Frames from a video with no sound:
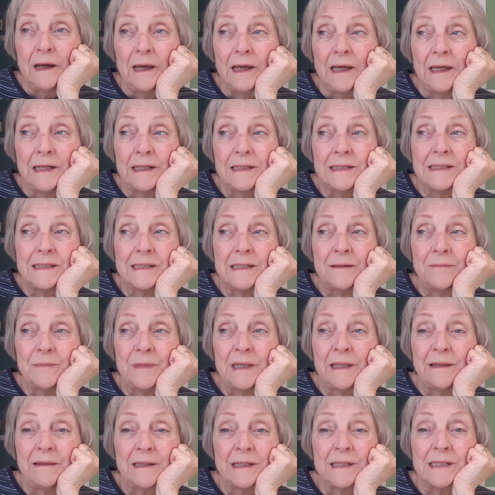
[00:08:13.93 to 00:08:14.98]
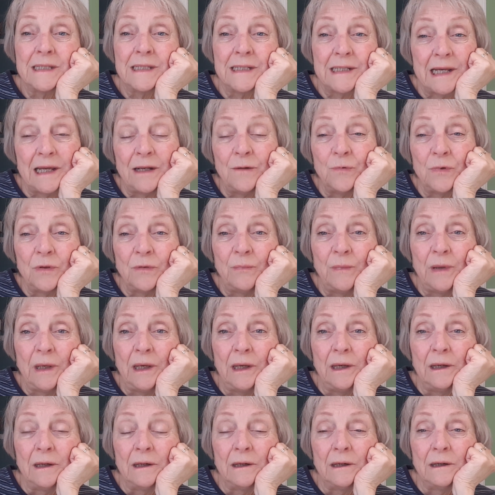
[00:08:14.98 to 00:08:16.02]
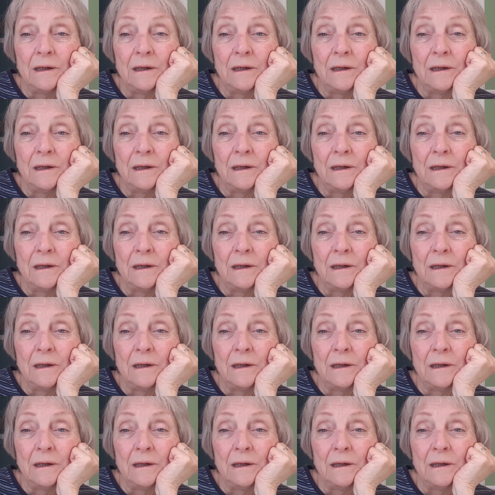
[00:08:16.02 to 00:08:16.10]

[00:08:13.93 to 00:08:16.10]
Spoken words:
It is something that has stayed with me